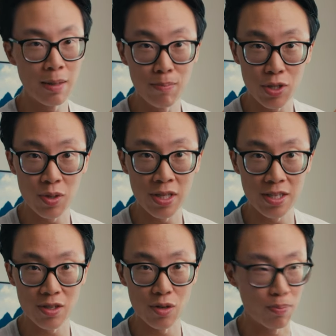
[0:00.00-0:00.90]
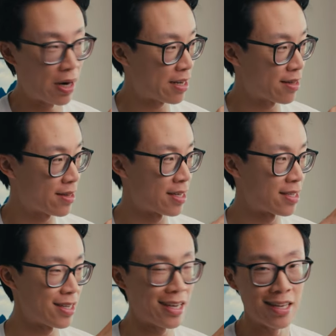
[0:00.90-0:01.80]
in between these little bracket
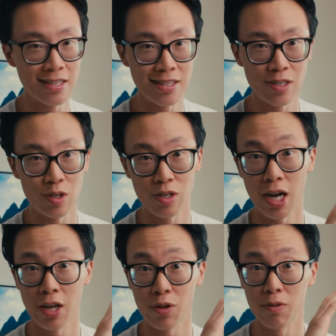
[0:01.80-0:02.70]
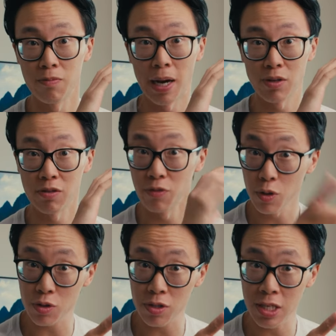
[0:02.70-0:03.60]
things, and you can either mount it
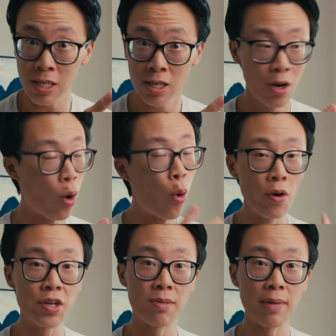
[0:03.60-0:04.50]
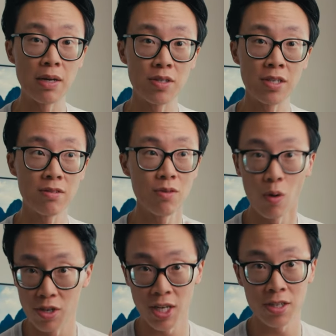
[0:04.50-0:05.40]
vertically or you can mount it
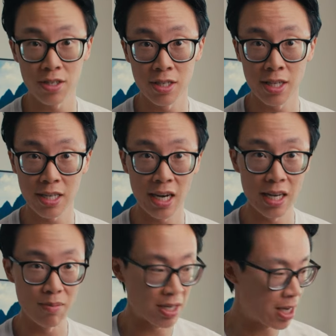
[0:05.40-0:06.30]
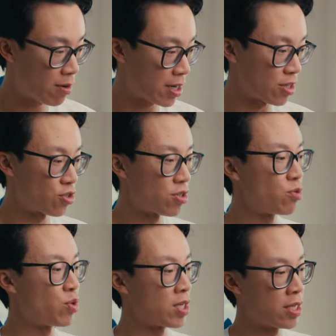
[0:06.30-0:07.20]
horizontally like I am right now. I can show
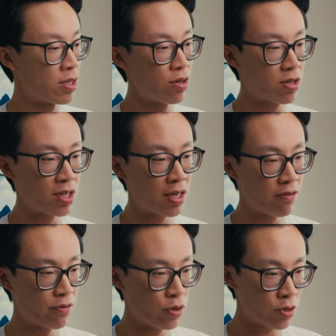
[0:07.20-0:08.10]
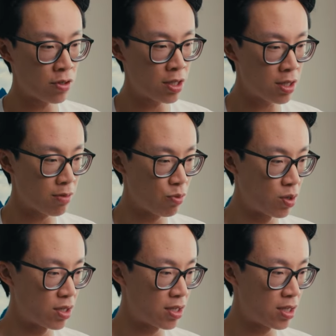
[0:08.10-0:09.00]
you what it looks like vertically. Give me 1